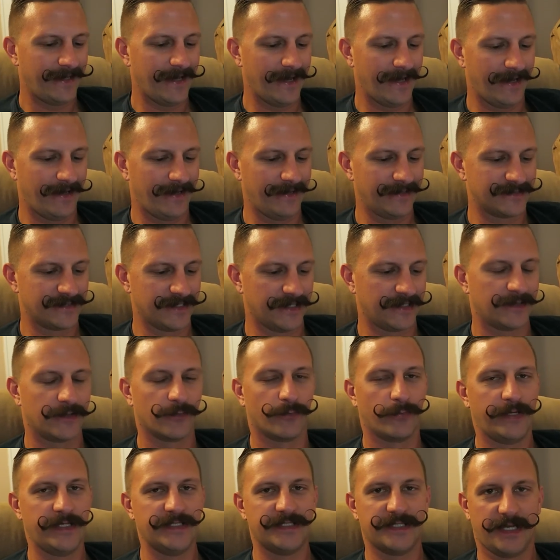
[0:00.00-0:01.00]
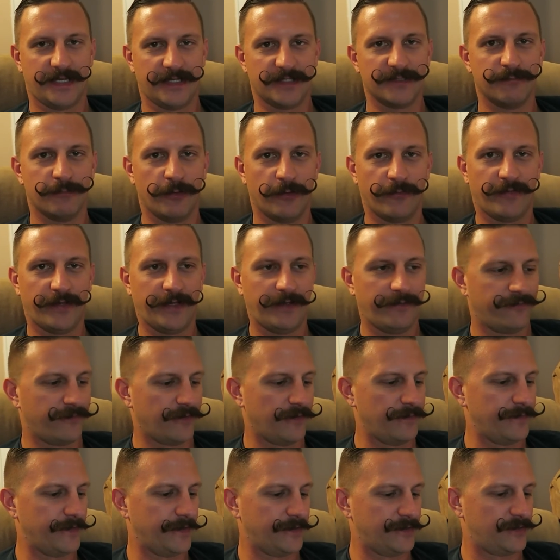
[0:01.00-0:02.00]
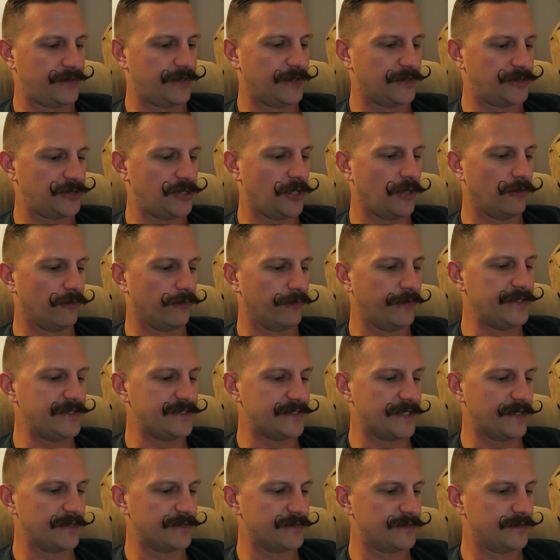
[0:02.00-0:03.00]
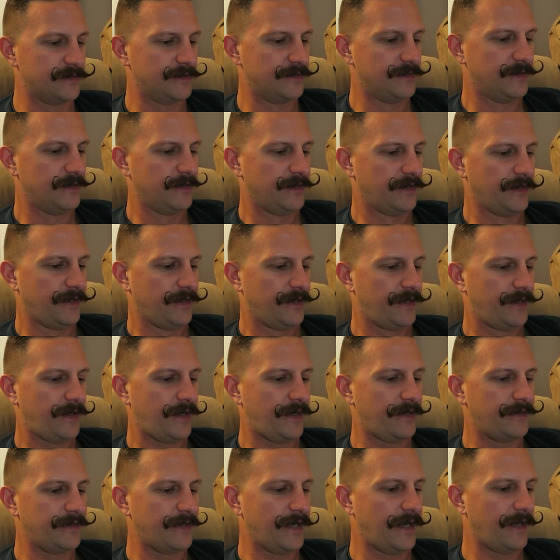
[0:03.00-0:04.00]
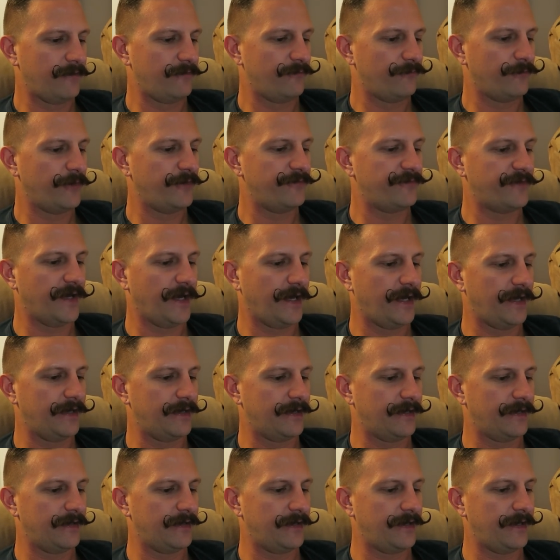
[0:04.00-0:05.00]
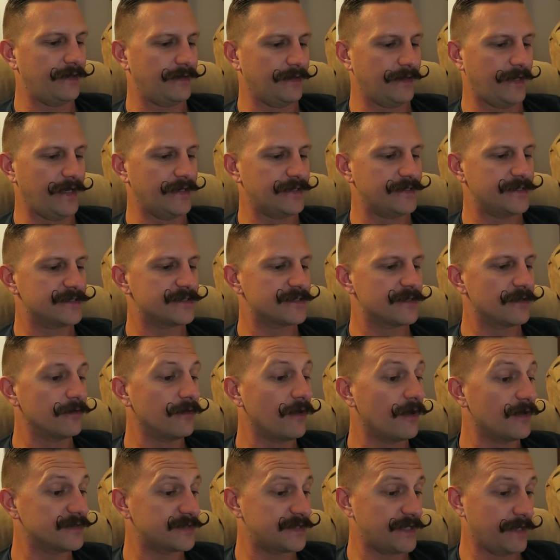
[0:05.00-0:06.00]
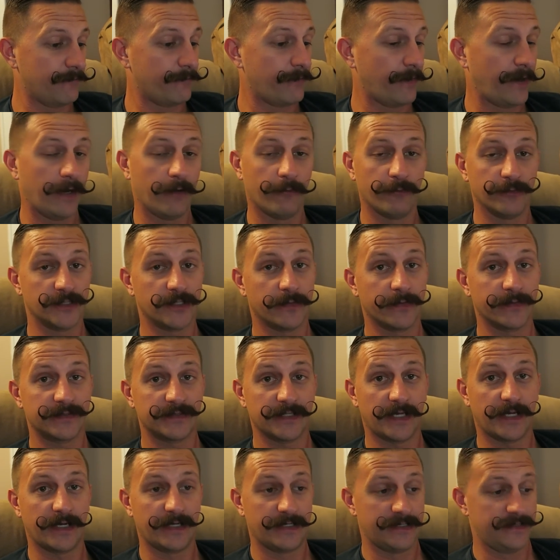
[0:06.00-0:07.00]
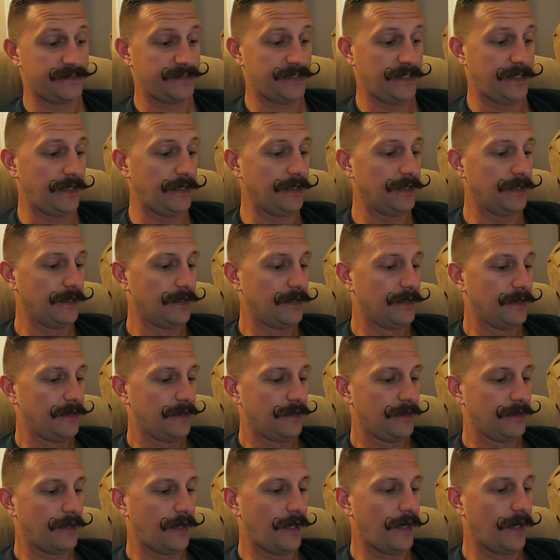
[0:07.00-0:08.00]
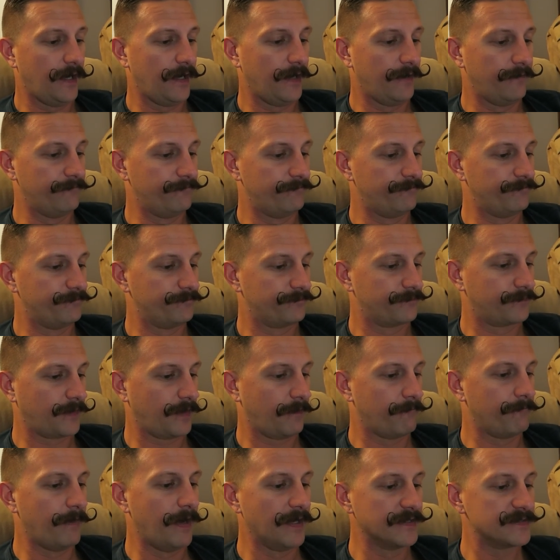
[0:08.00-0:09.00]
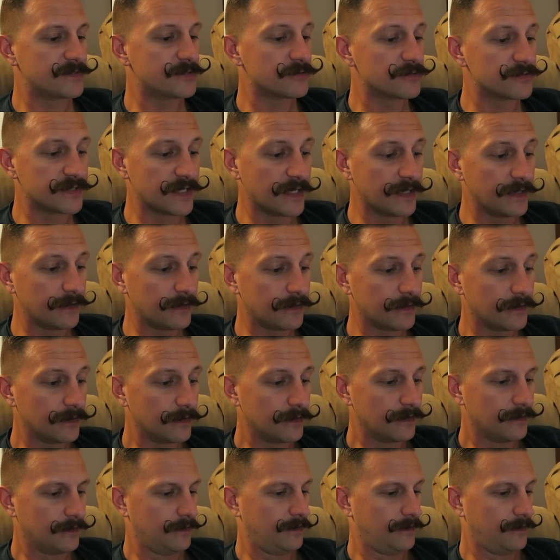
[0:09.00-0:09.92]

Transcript: Yeah, it's like the Recess movie from the show Recess. Hmm. And then we've got Atlantis The Lost Empire, which I'm excited to see. Monsters Inc.